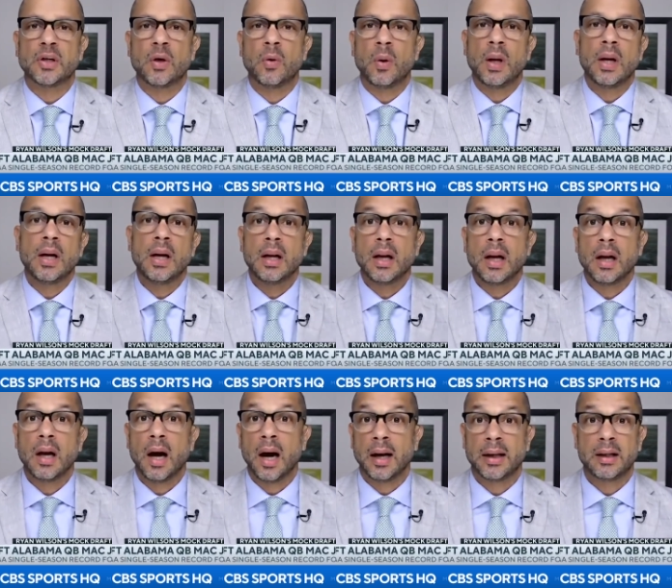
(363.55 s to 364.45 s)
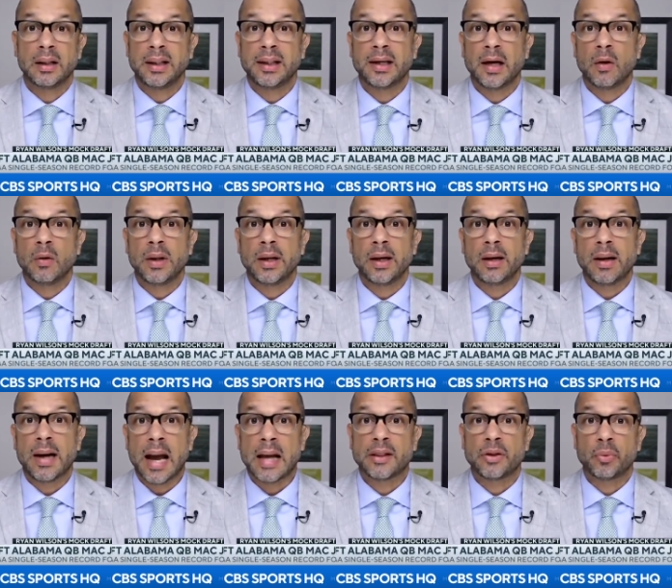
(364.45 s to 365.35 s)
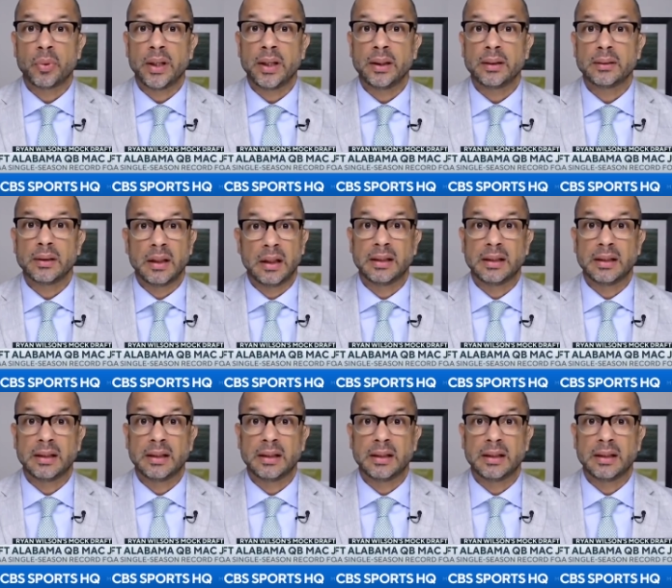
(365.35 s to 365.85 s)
So uh, could he go there at three?